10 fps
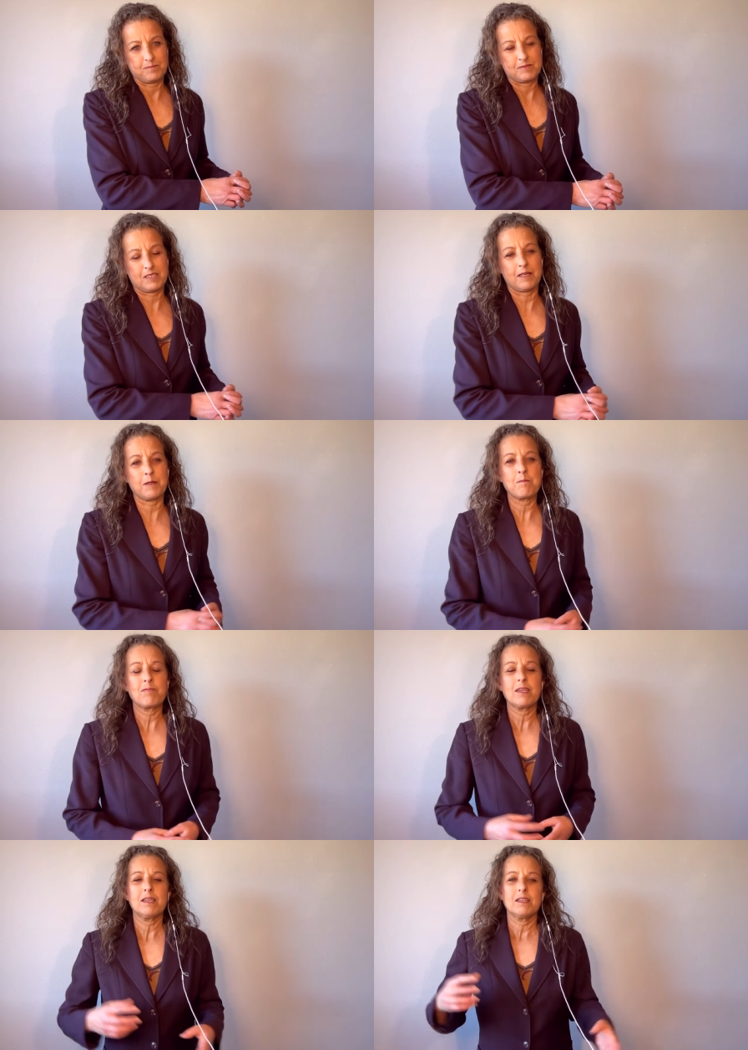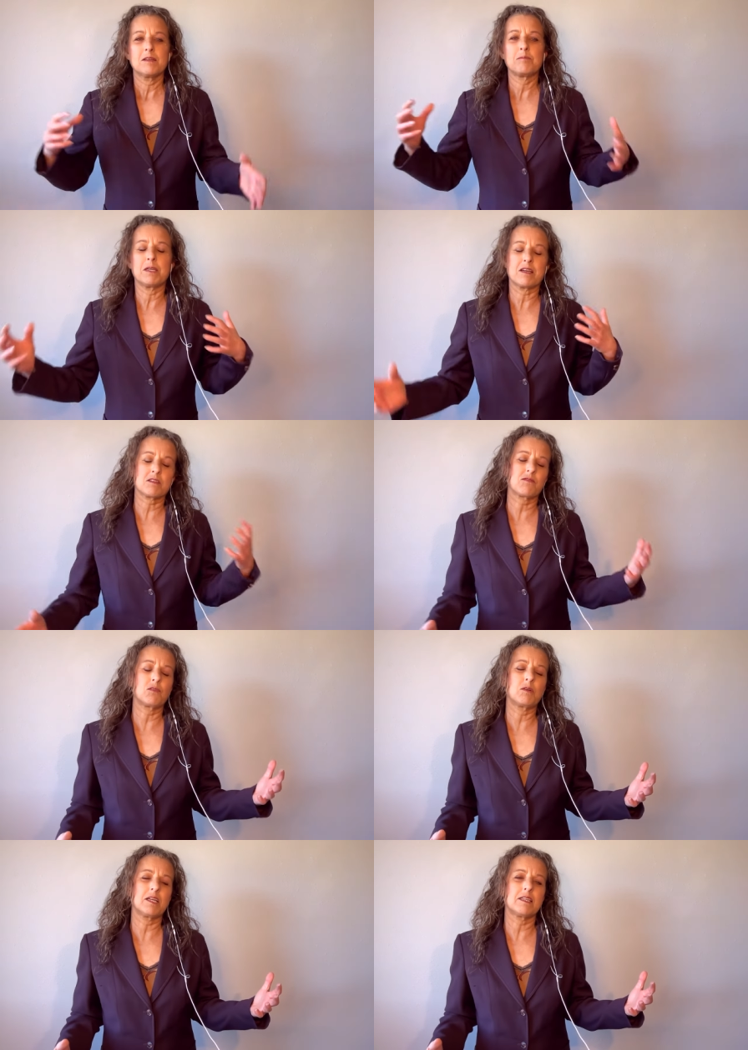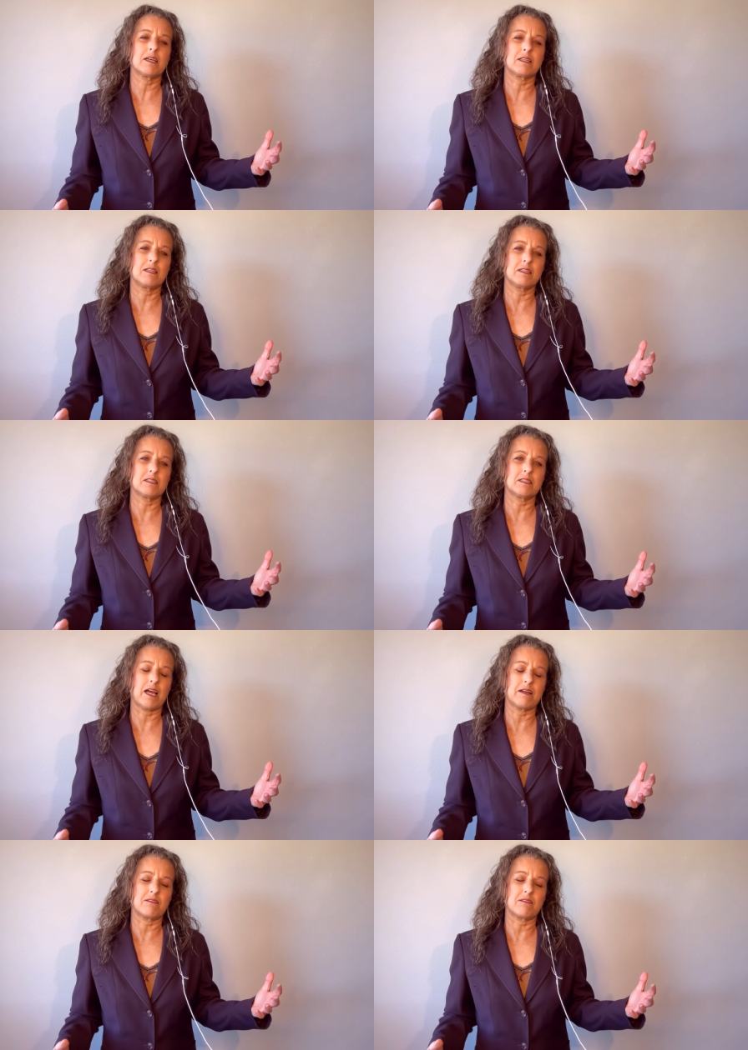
okay? Because of the way that the